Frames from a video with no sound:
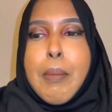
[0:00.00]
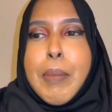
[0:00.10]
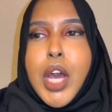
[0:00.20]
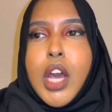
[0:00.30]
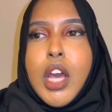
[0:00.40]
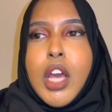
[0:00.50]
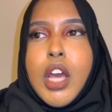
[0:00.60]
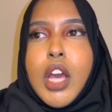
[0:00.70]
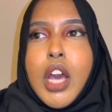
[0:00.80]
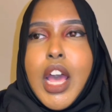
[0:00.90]
but
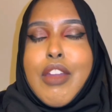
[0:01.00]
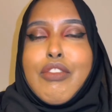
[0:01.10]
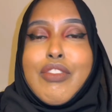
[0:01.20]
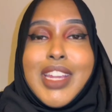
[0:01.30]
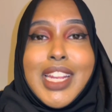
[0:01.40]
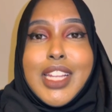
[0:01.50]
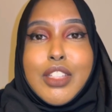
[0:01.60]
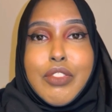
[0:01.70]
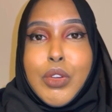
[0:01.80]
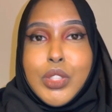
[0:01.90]
I really need
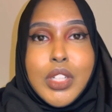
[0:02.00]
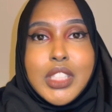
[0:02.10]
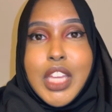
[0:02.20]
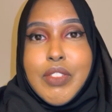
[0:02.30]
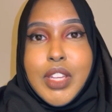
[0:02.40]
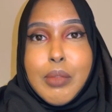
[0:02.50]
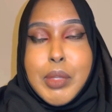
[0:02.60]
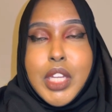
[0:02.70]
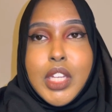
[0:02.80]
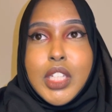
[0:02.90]
to focus on saving,
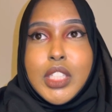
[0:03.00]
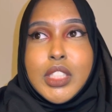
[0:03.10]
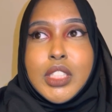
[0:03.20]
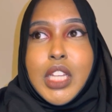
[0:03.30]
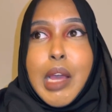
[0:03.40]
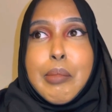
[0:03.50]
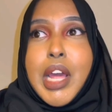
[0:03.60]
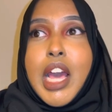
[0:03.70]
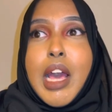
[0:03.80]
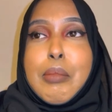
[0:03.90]
because I'm
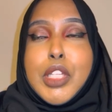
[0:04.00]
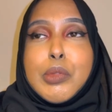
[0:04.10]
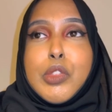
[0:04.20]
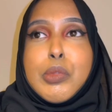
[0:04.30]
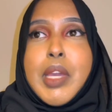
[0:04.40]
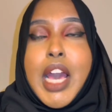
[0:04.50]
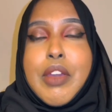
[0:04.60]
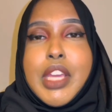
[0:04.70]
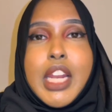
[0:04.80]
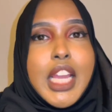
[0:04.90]
not supposed to be out
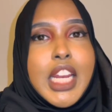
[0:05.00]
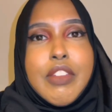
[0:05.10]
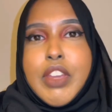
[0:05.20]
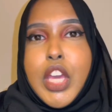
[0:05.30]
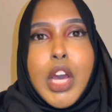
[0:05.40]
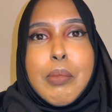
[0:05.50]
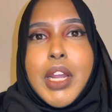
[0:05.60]
here, like, living it up.